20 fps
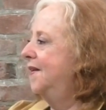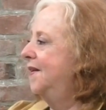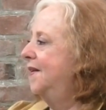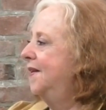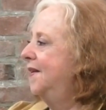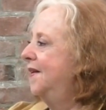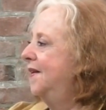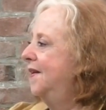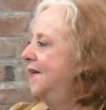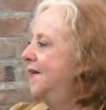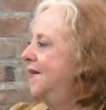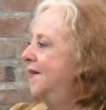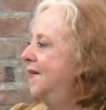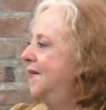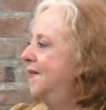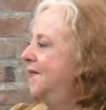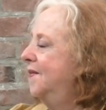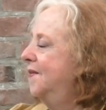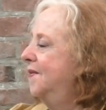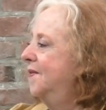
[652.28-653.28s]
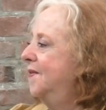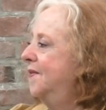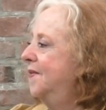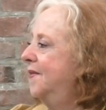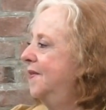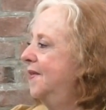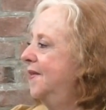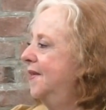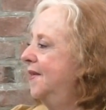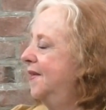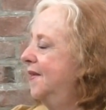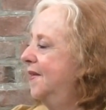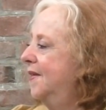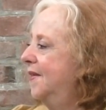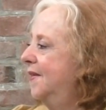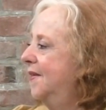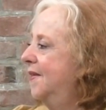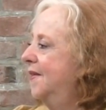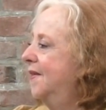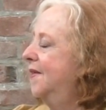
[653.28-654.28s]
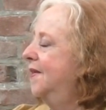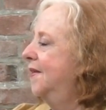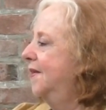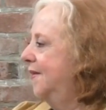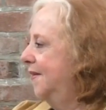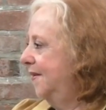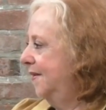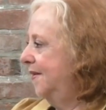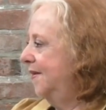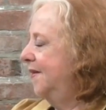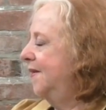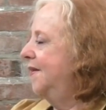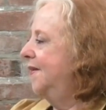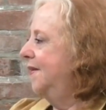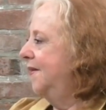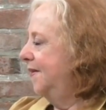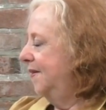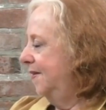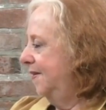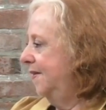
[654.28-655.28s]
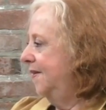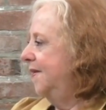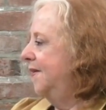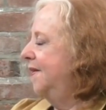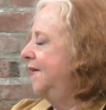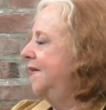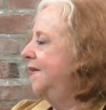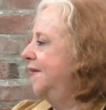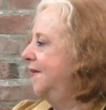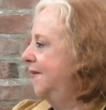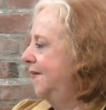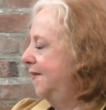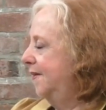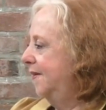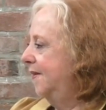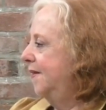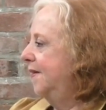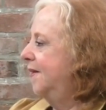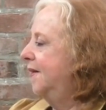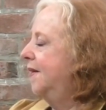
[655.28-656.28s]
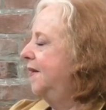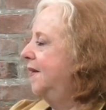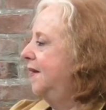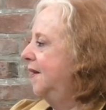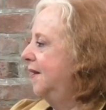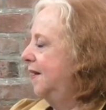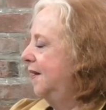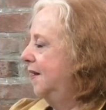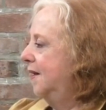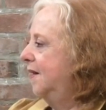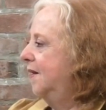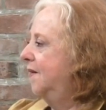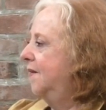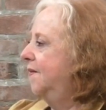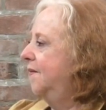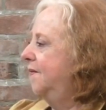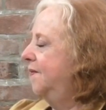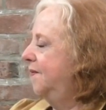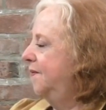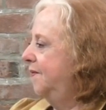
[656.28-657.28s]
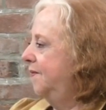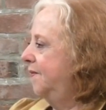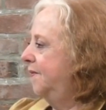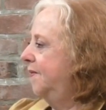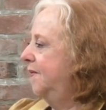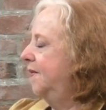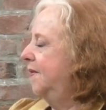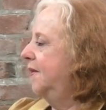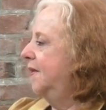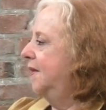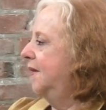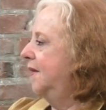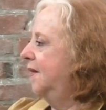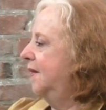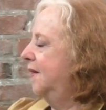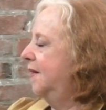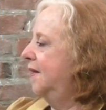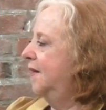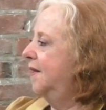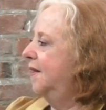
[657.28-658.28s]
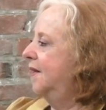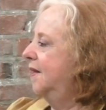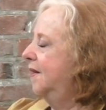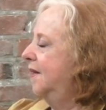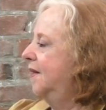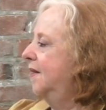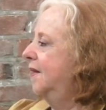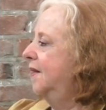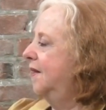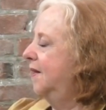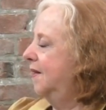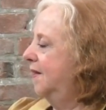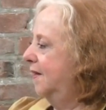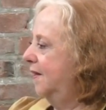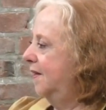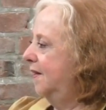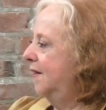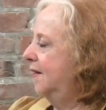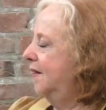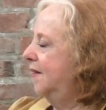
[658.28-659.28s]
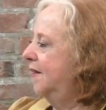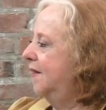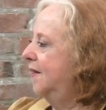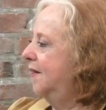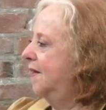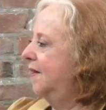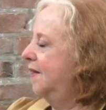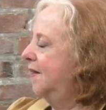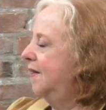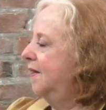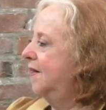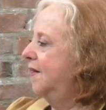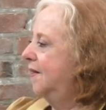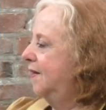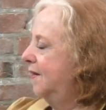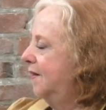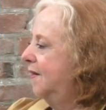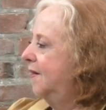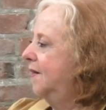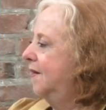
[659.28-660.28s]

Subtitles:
(silent)